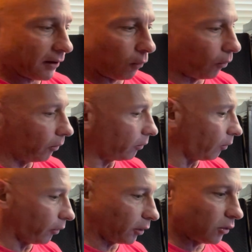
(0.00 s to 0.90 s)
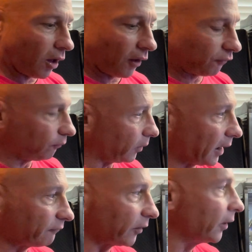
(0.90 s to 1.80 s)
or gloss,
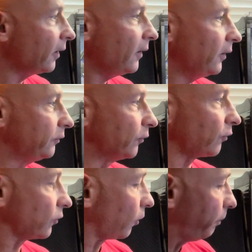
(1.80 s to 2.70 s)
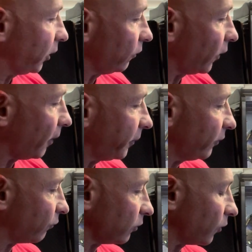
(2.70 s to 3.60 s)
whatever, there's a little buildup and
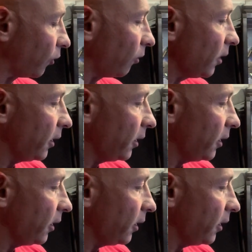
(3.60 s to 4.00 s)
there's a little